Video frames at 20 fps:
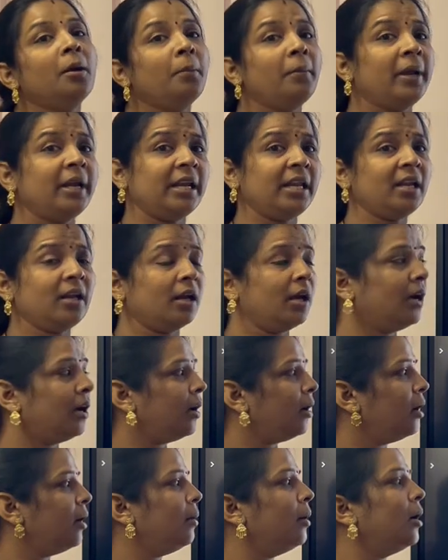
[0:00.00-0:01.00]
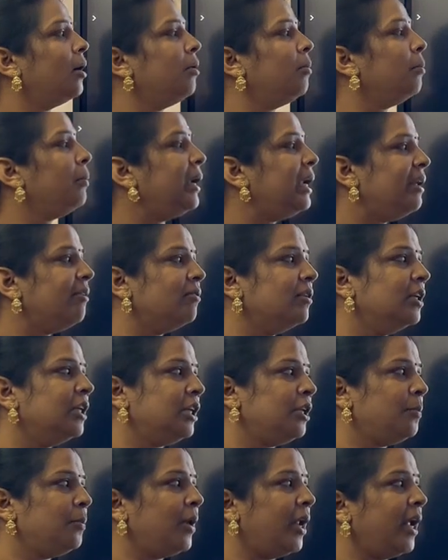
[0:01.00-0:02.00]
Many
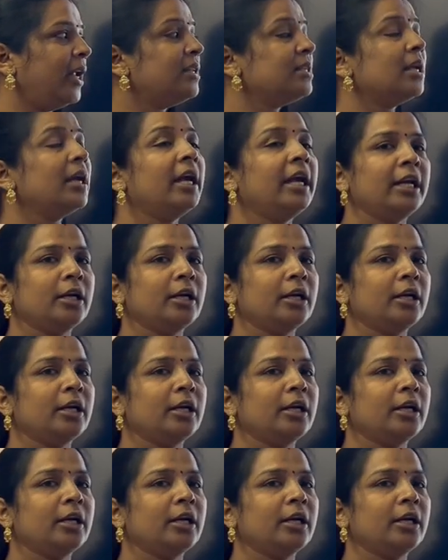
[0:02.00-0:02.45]
vertebrates,